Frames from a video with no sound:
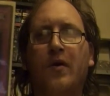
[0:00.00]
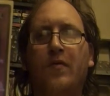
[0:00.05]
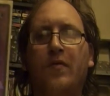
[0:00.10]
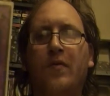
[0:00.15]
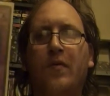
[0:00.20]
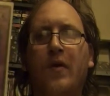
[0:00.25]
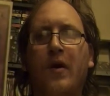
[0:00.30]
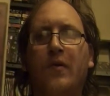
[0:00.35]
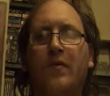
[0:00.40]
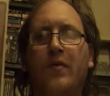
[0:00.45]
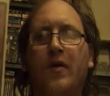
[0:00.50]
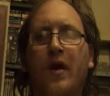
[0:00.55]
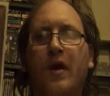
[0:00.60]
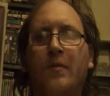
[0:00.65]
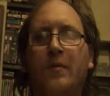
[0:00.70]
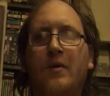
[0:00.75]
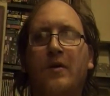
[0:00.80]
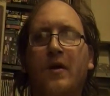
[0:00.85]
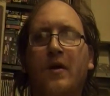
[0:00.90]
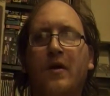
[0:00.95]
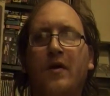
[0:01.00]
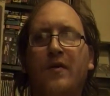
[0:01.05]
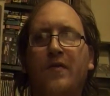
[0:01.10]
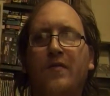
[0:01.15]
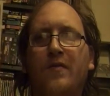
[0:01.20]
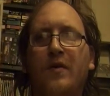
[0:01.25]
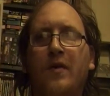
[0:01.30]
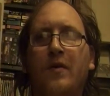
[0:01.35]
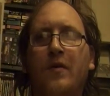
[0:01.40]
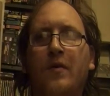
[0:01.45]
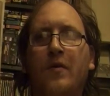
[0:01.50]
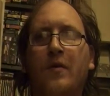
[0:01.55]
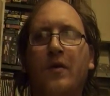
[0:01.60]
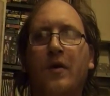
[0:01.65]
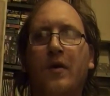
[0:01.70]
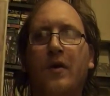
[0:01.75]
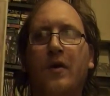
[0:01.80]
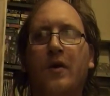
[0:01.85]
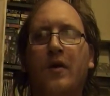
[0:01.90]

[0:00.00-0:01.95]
If you have an Amazon on the field,